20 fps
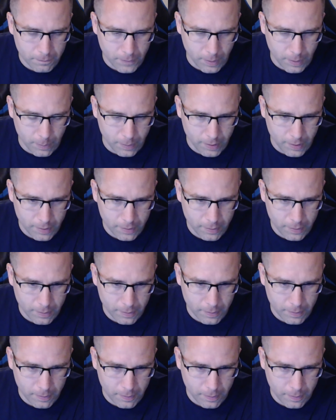What?
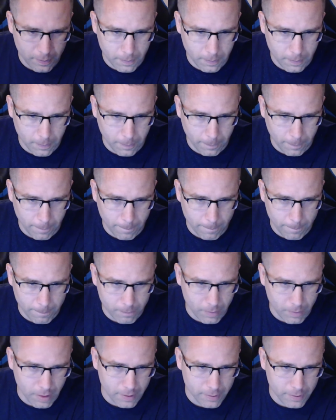
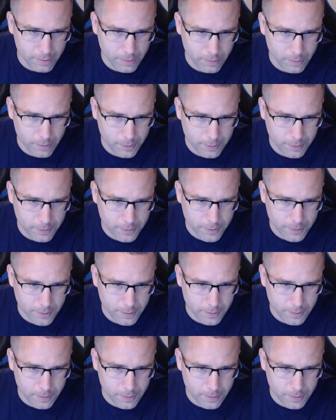I don't know what I just did.